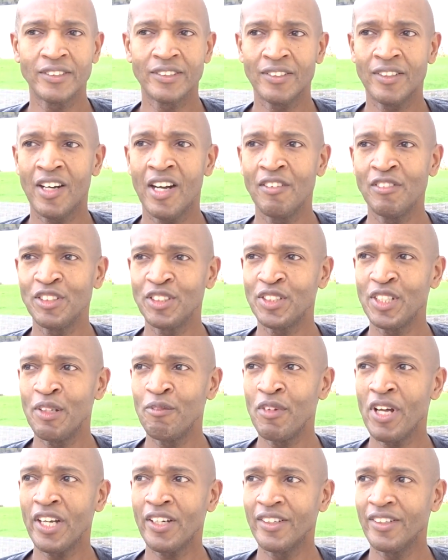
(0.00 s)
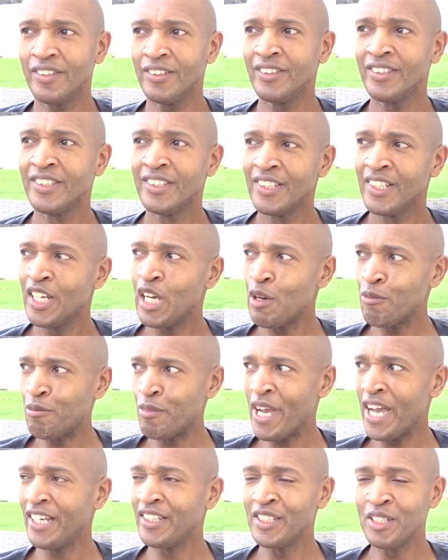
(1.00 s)
So obviously I'm not going to
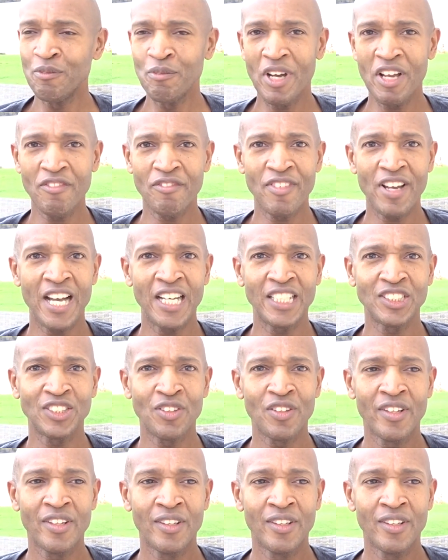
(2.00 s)
abandon my fast